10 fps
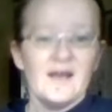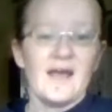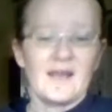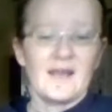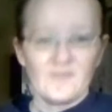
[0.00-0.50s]

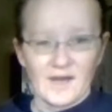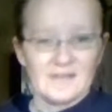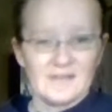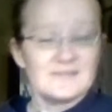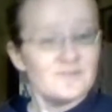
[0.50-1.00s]
and they had a
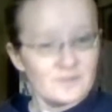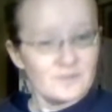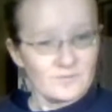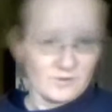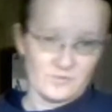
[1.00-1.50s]
different
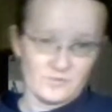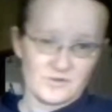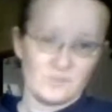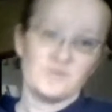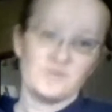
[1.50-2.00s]
roast,
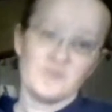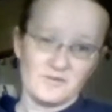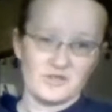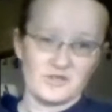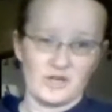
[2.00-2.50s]
which is also
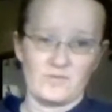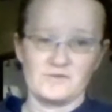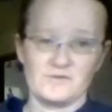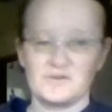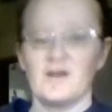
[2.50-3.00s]
a chuck
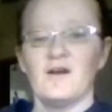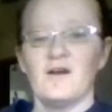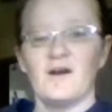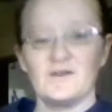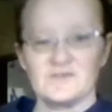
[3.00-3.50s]
roast,
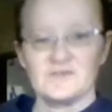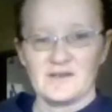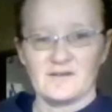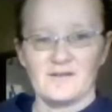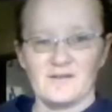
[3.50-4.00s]
on
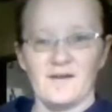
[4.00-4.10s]
sale,